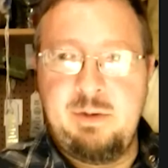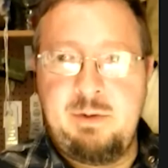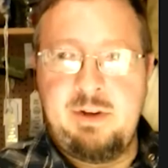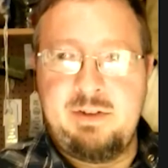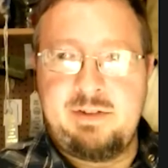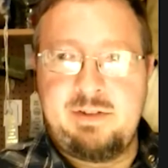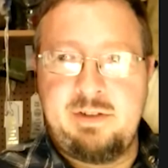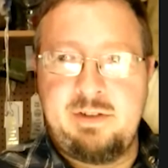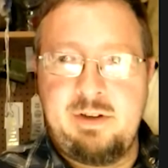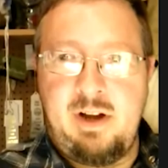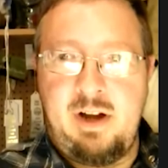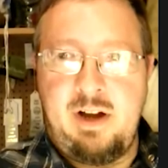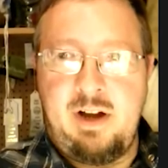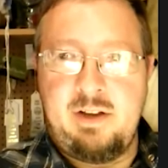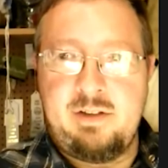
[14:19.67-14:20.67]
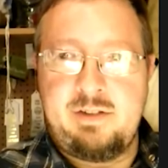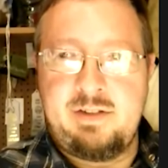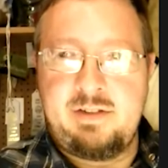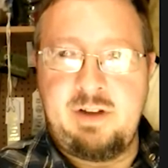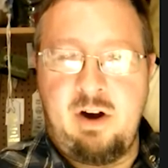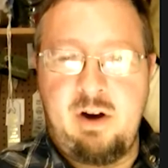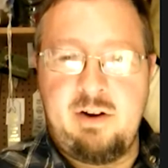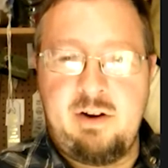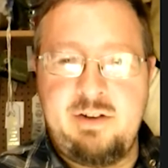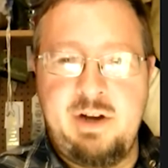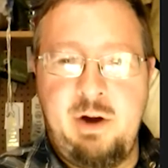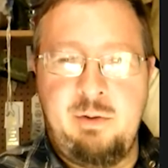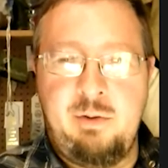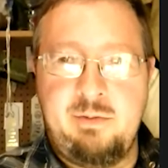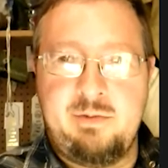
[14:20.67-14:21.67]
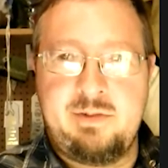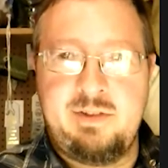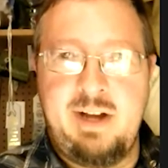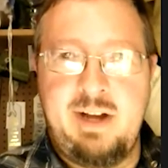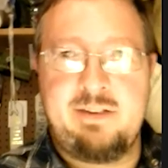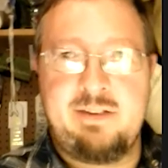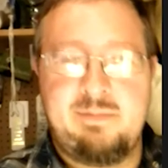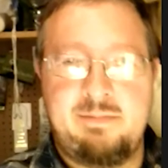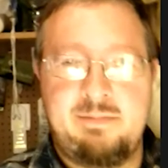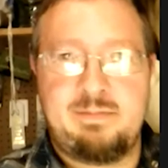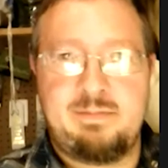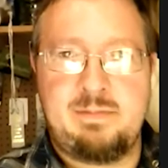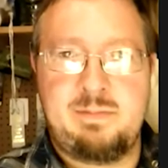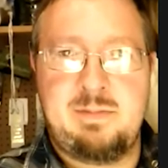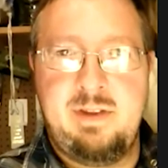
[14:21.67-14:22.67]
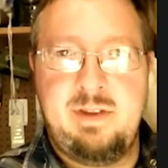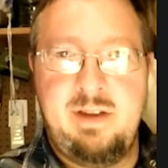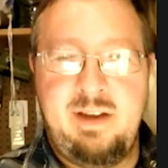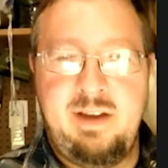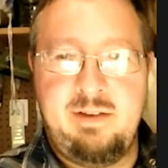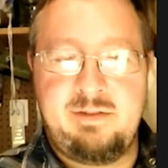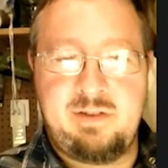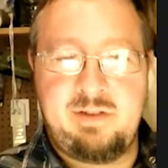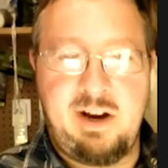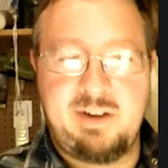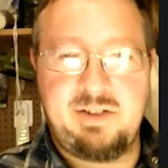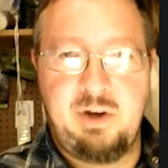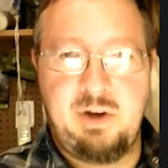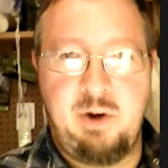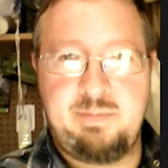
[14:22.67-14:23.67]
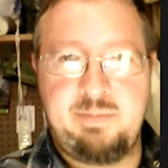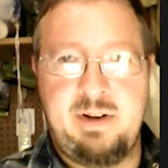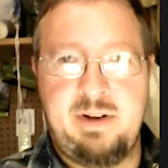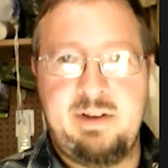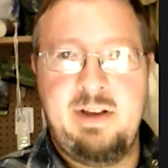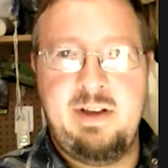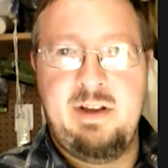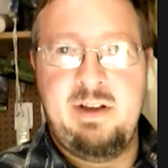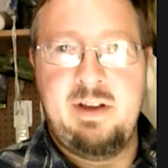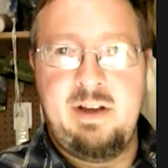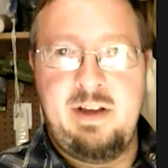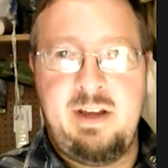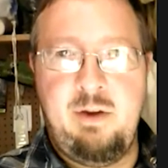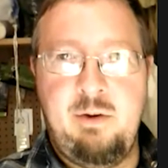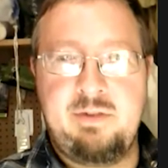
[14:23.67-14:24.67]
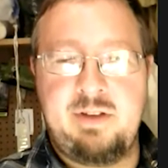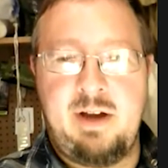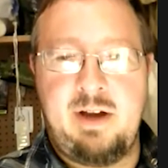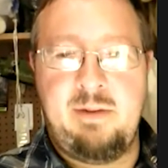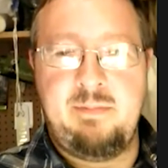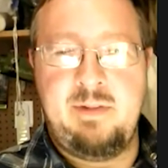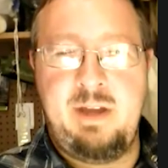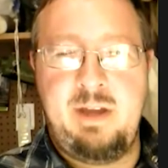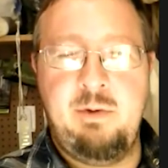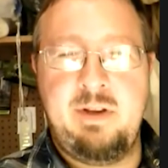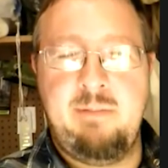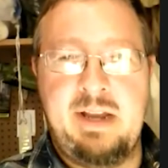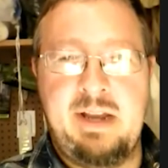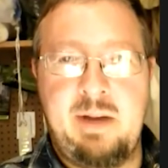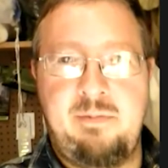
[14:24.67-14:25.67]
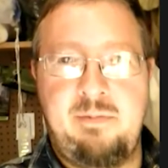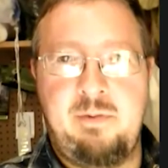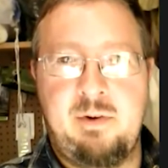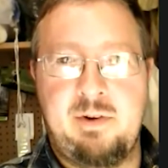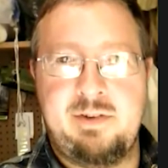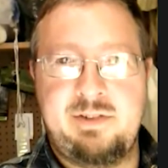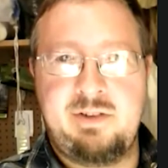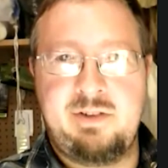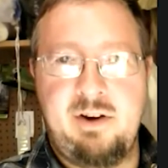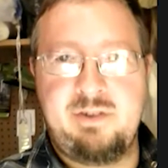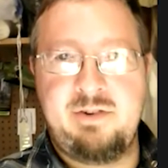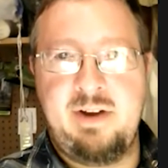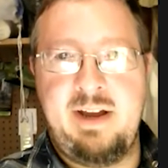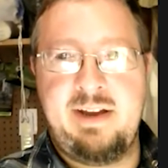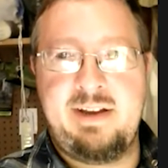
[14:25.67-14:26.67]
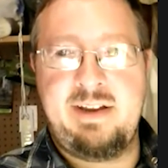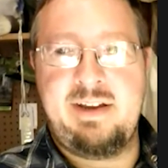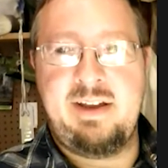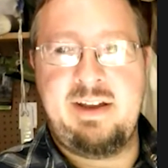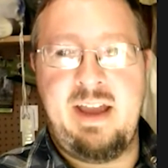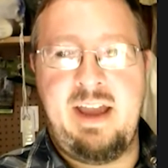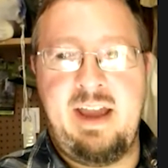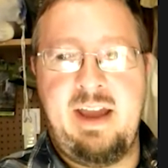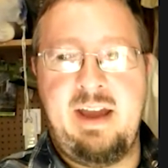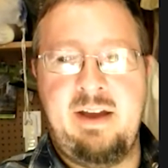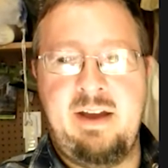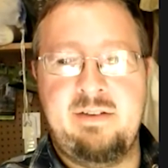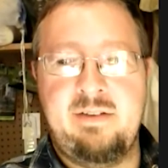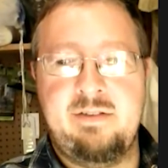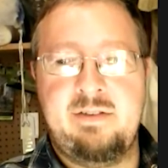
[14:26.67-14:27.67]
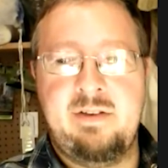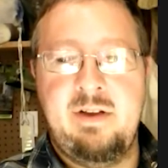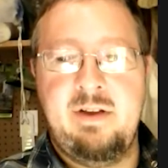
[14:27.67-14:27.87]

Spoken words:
was Star Jones, not the talk show host, but he did makeup for Star Trek and